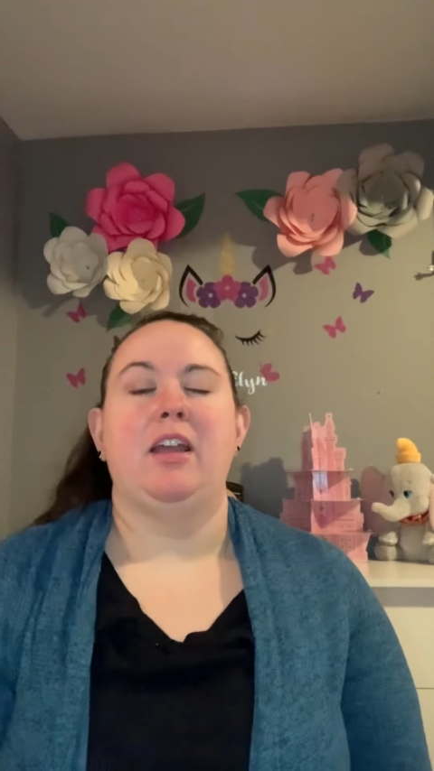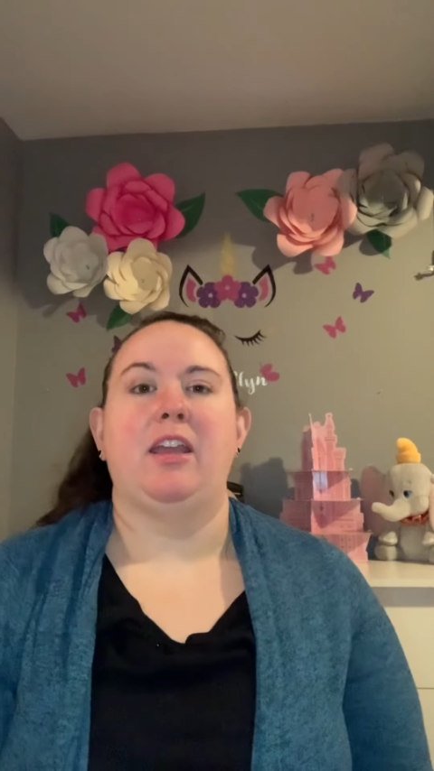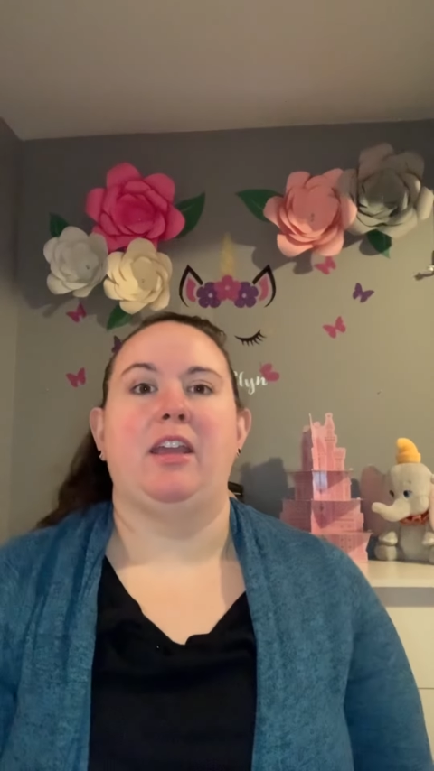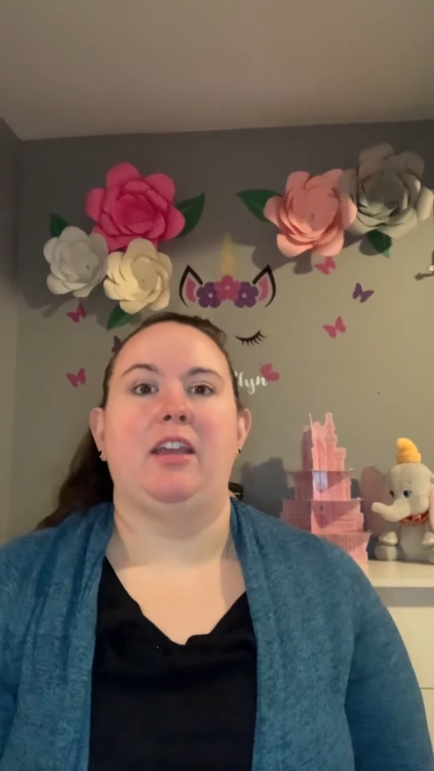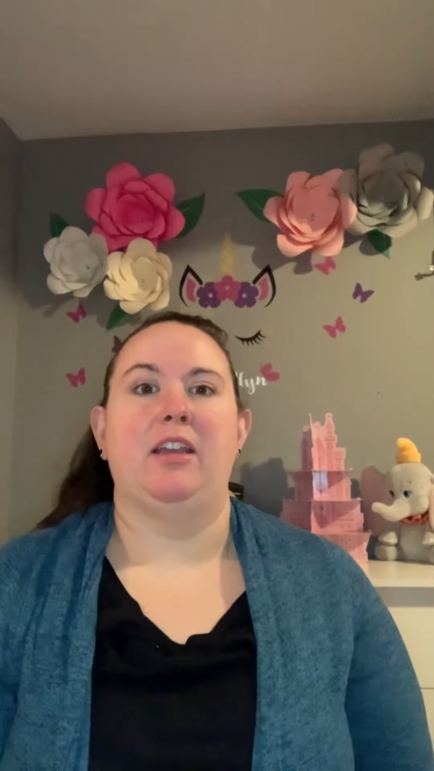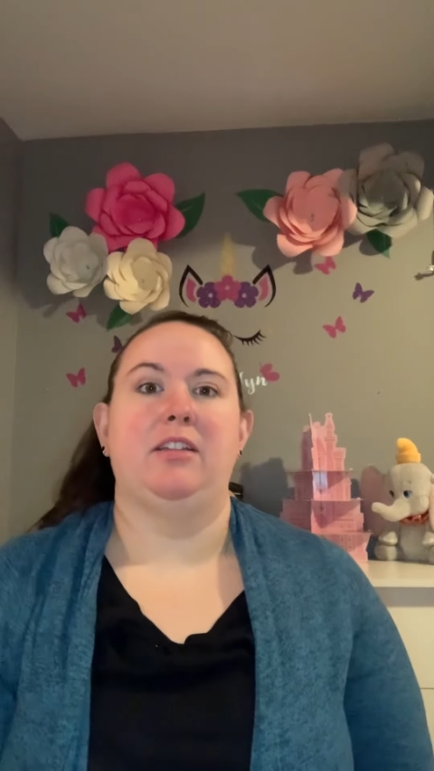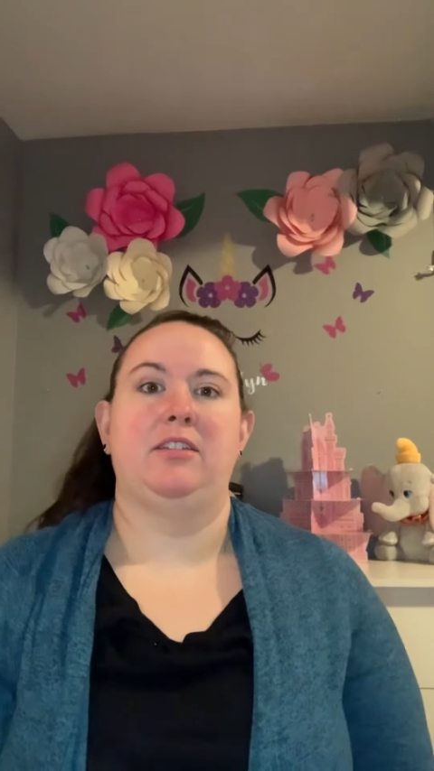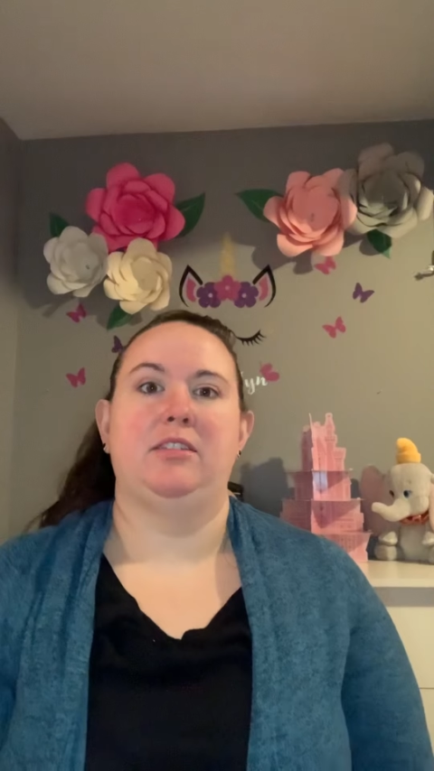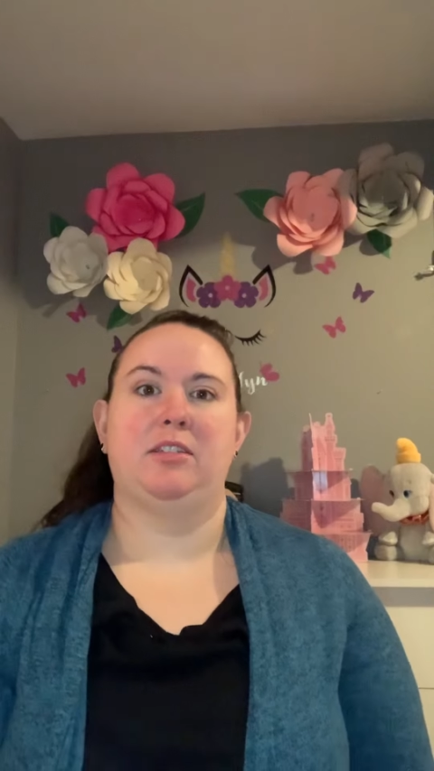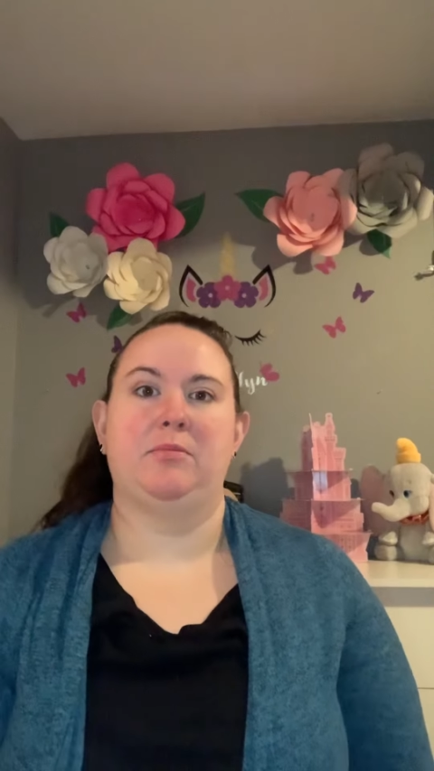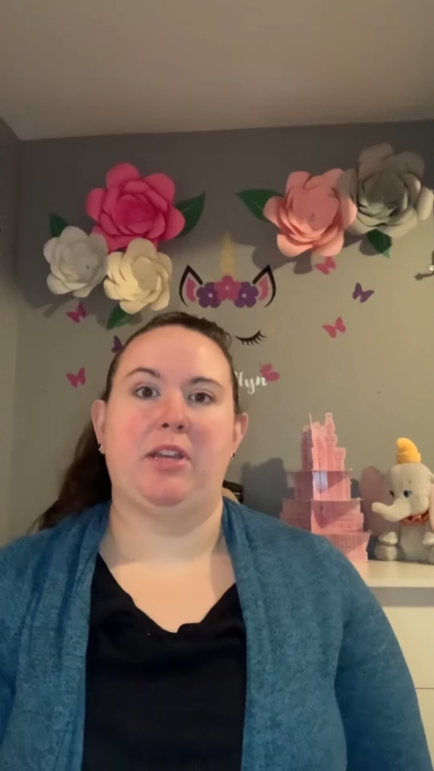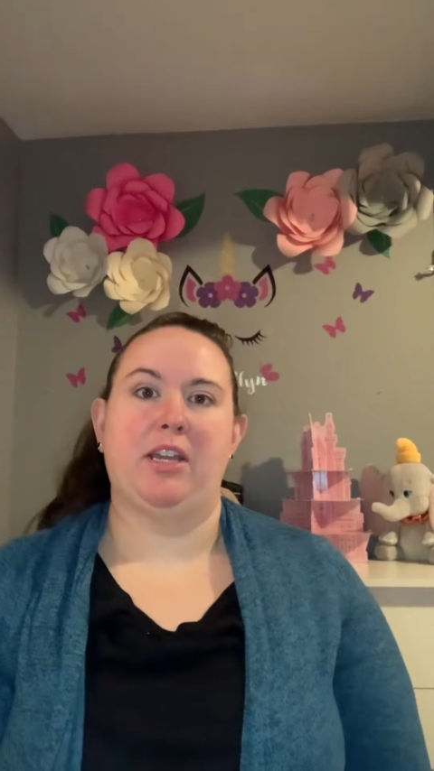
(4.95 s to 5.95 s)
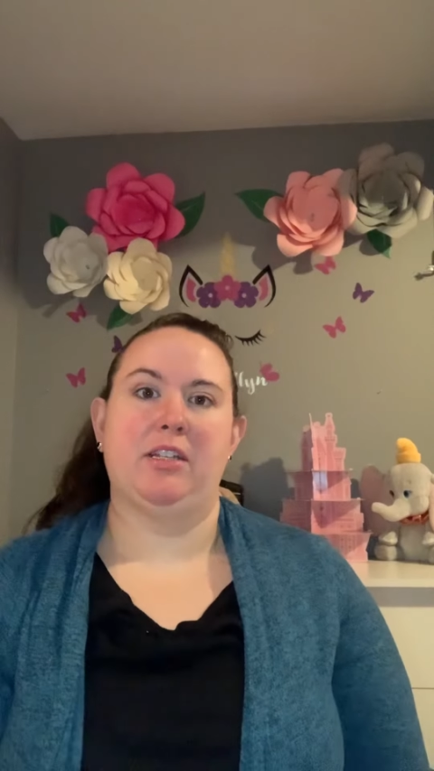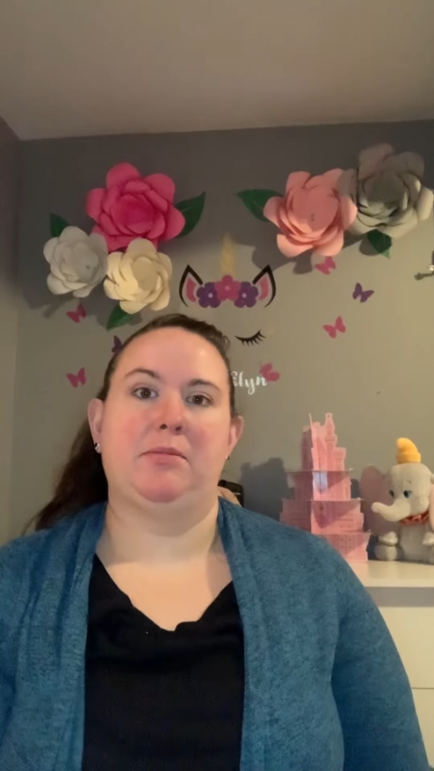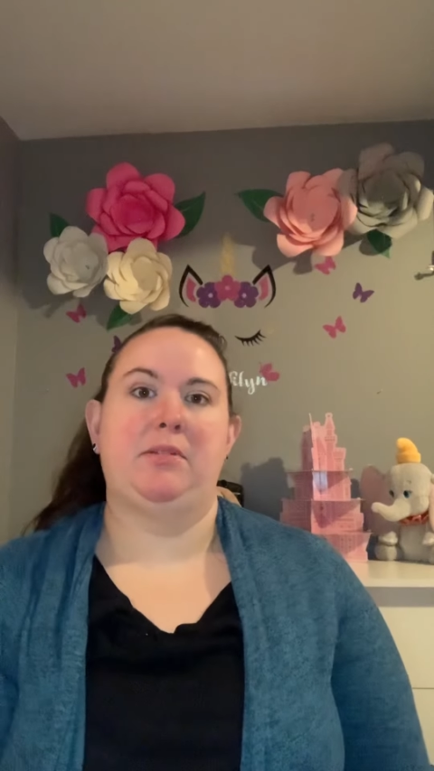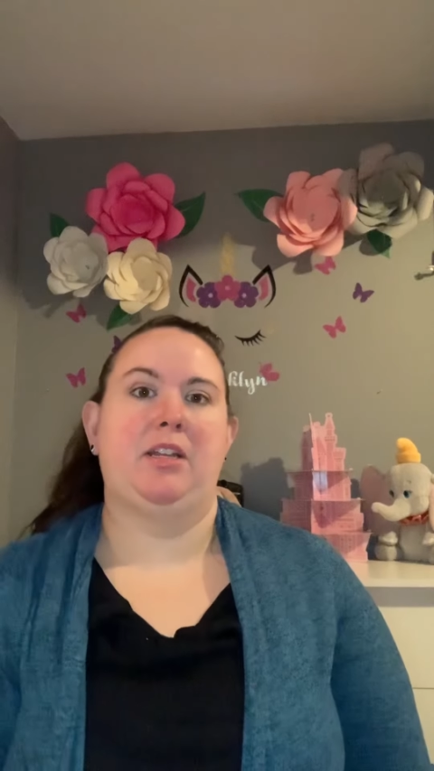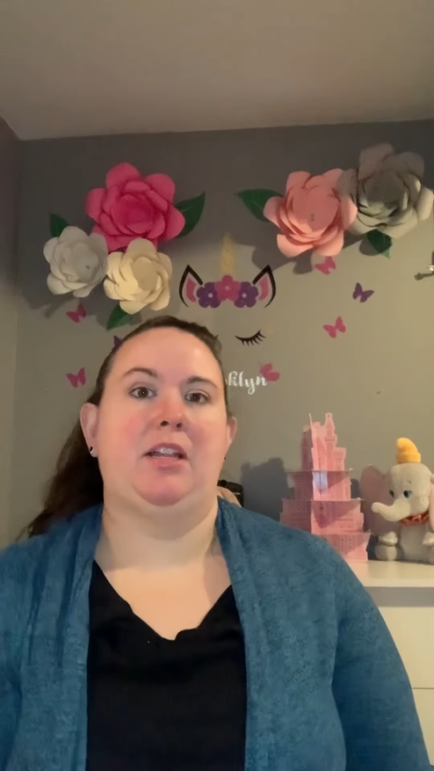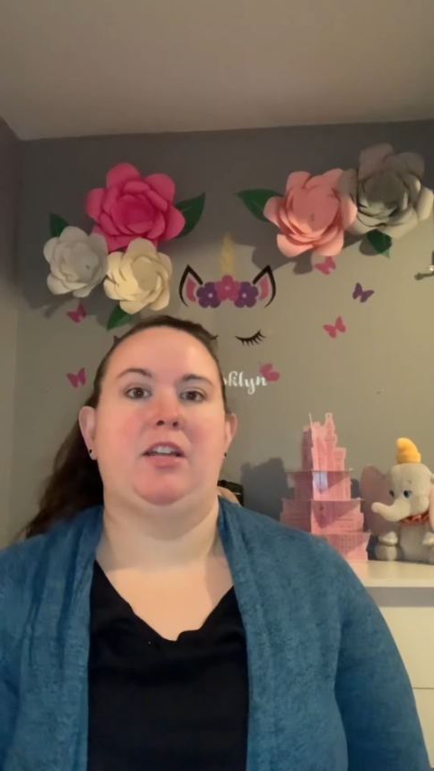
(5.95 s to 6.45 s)
and my
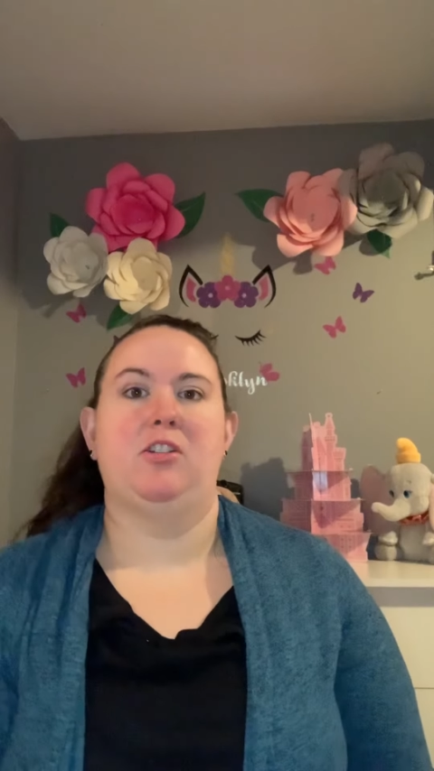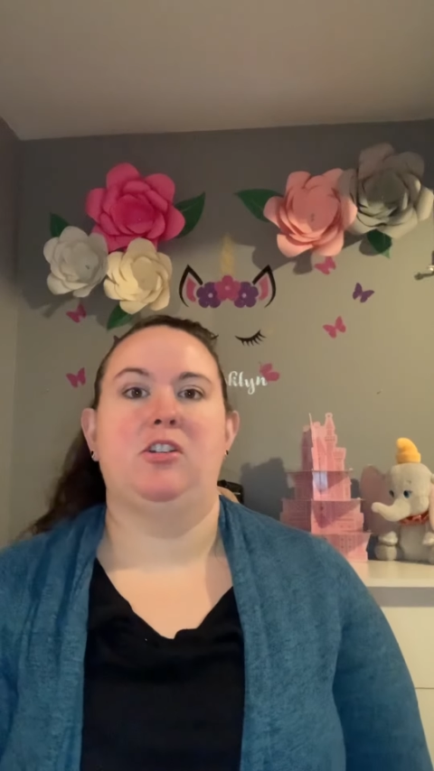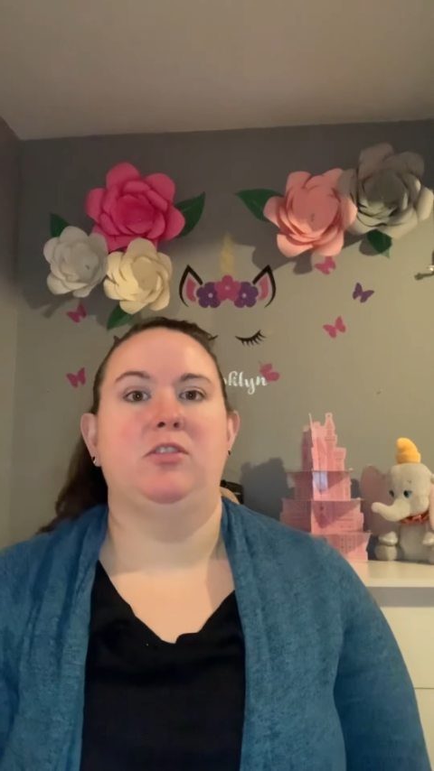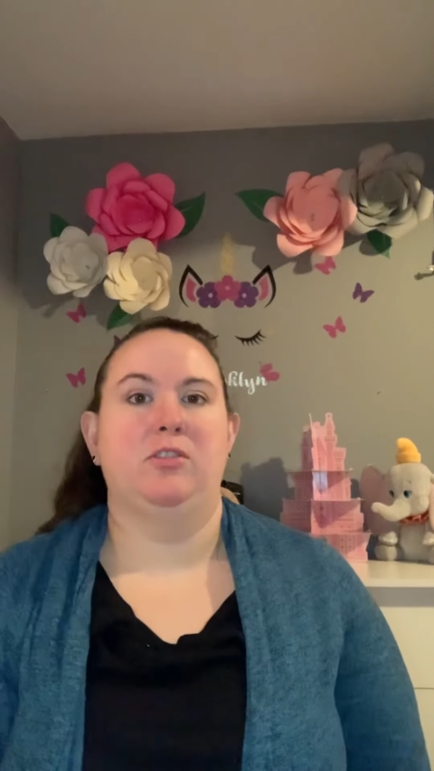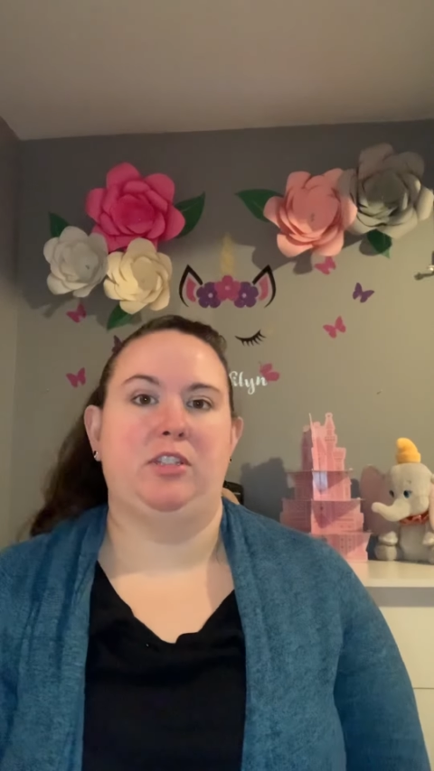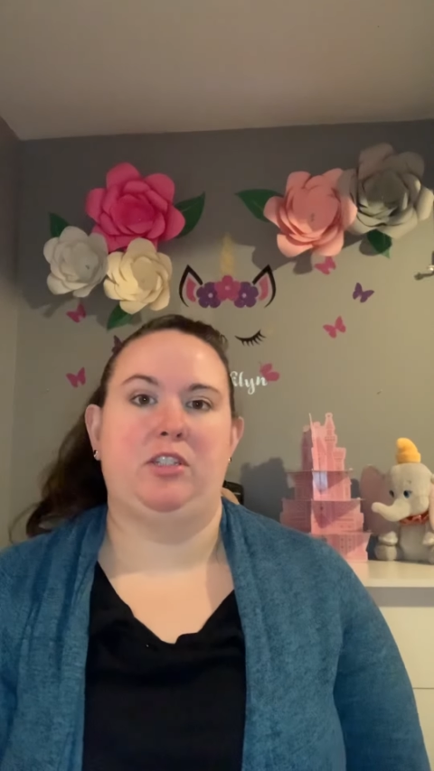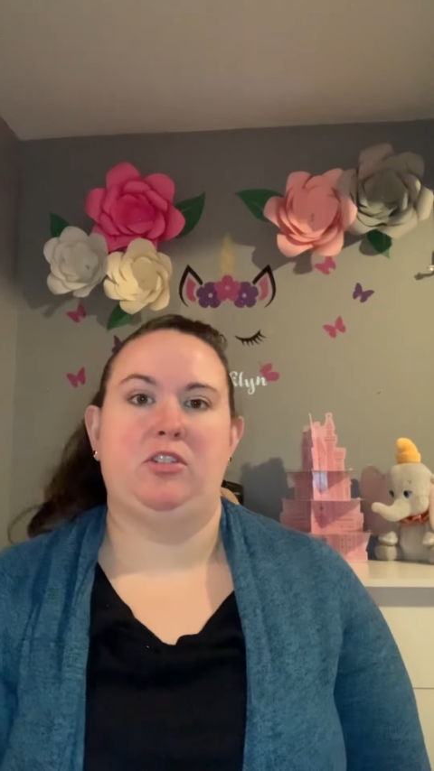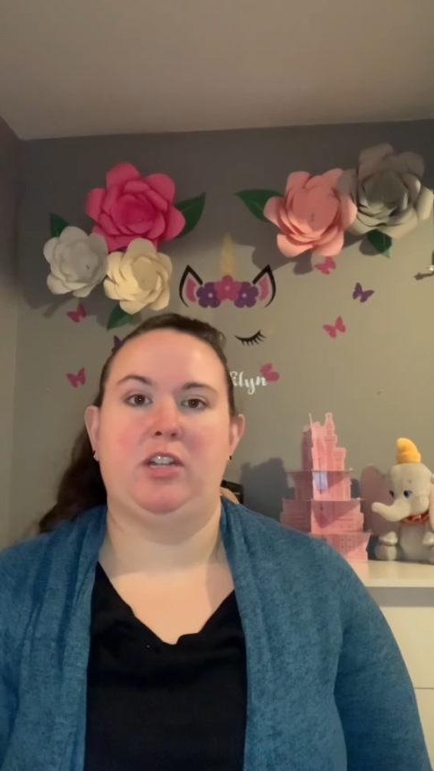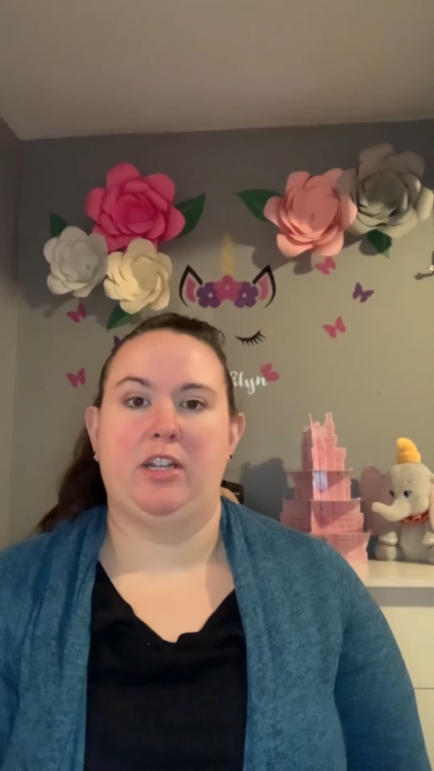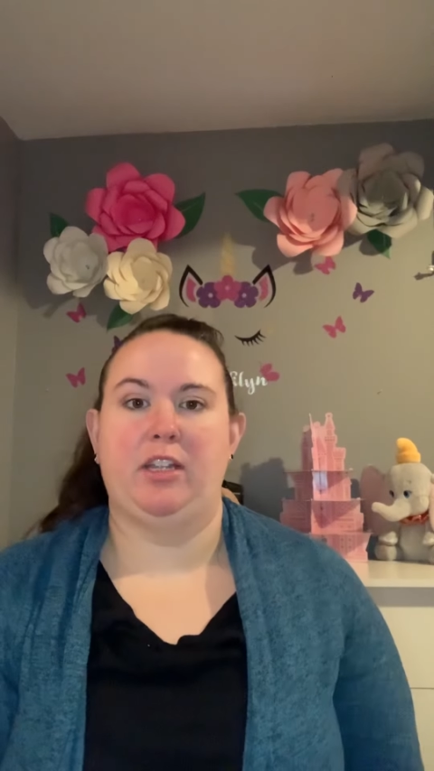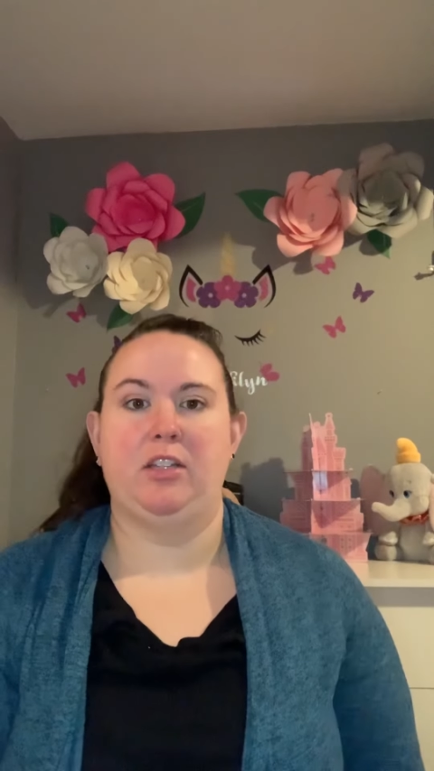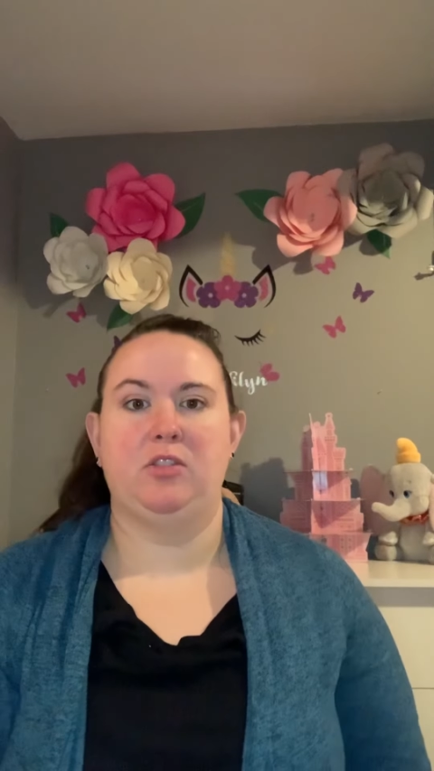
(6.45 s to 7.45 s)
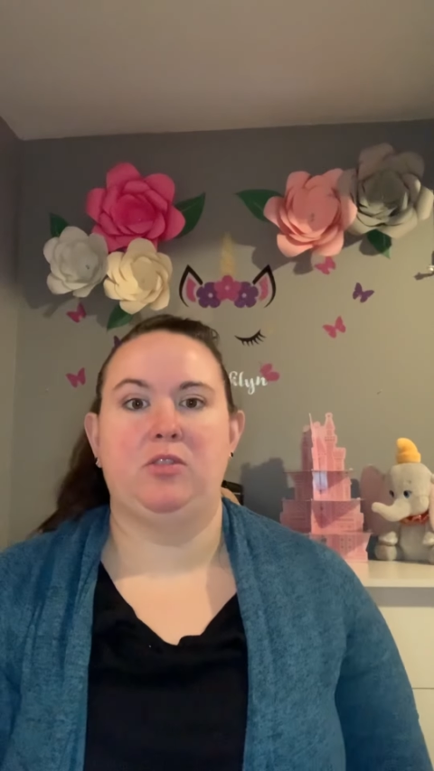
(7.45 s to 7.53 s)
husband and I are currently trying